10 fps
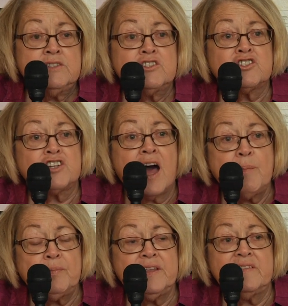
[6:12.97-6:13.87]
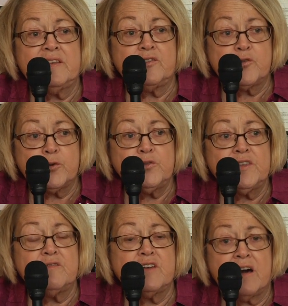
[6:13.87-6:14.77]
Stop these
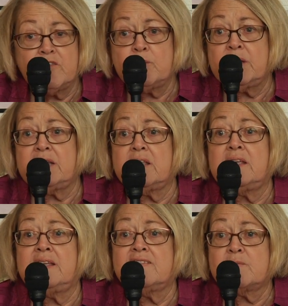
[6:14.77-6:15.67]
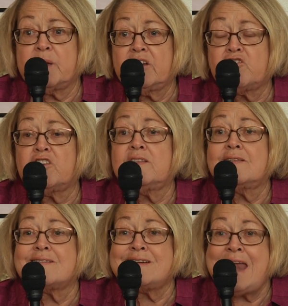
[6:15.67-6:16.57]
intrusive government
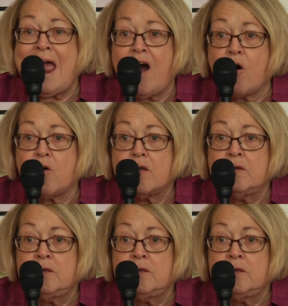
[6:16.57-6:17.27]
inspections now.